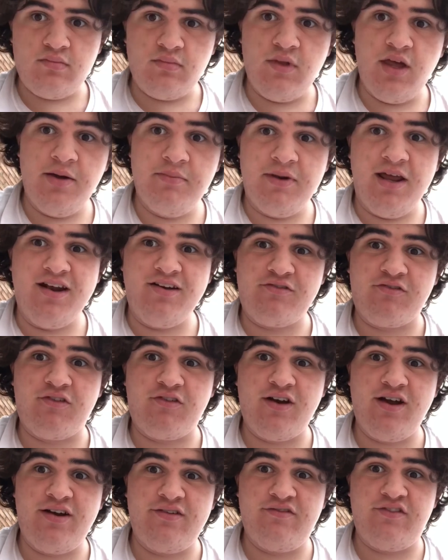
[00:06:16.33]
I'm not
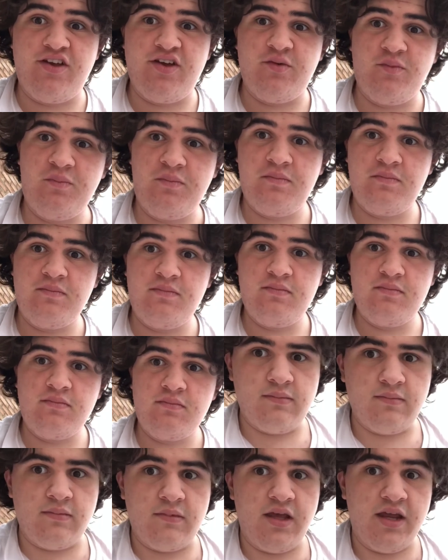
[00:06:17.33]
afraid of you.
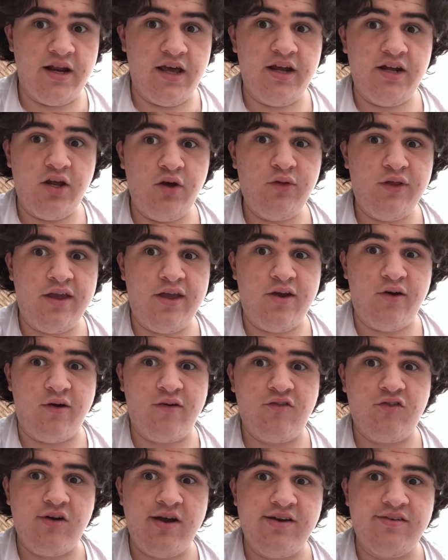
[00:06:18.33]
And I know that you're
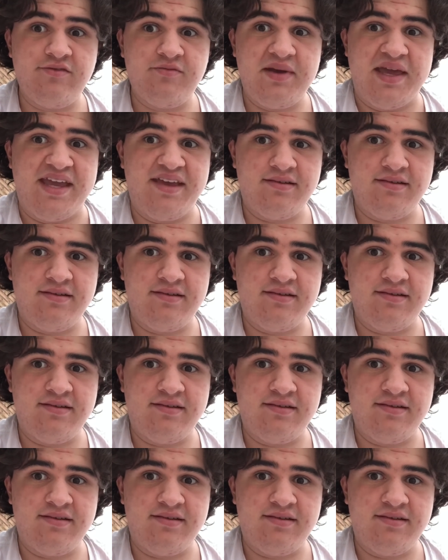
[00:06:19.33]
afraid of me.